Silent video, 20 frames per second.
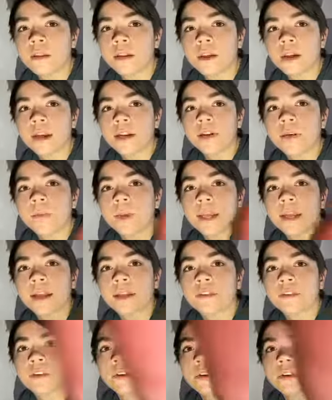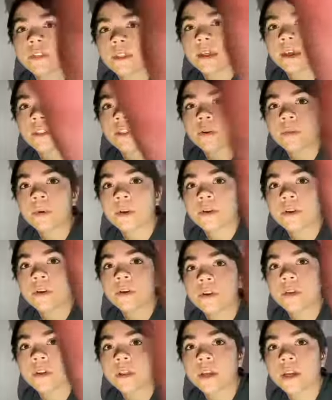I know we answered the other one
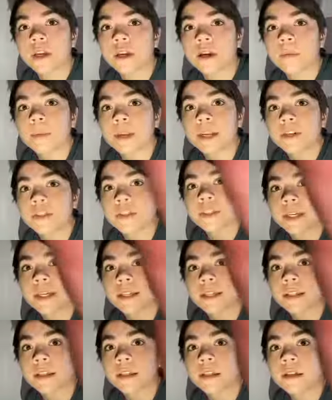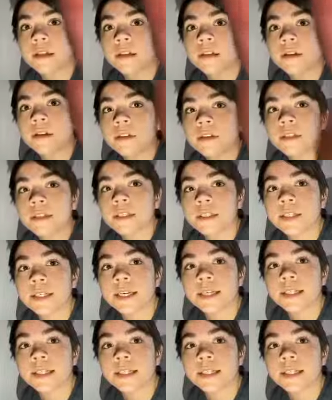earlier, but I'd just like to take a